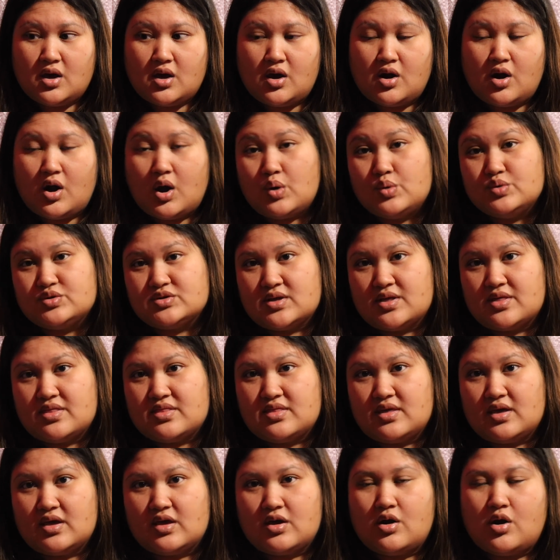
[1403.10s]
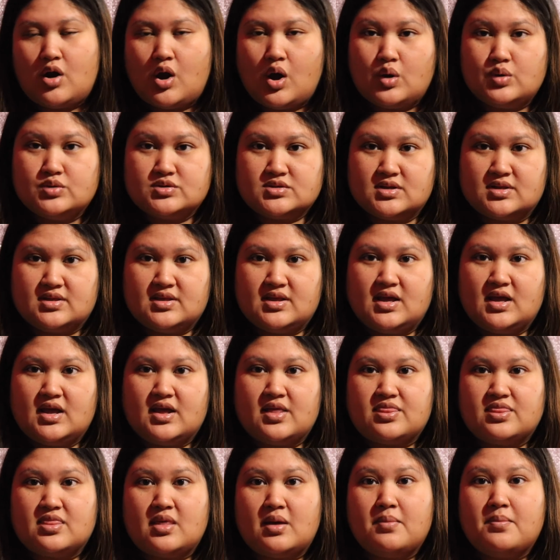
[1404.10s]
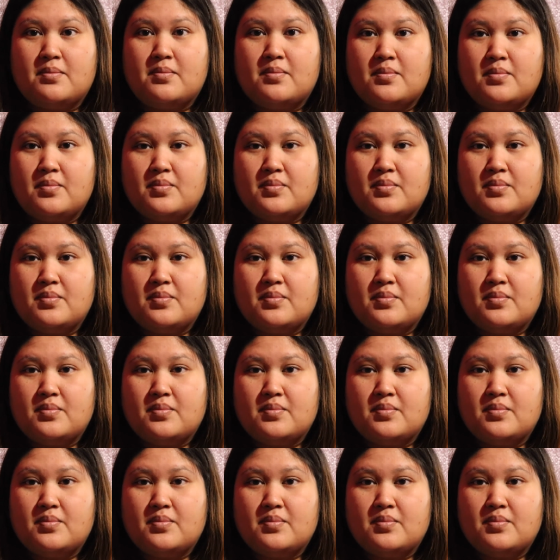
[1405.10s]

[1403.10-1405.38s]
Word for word: are also gonna think, are also gonna think that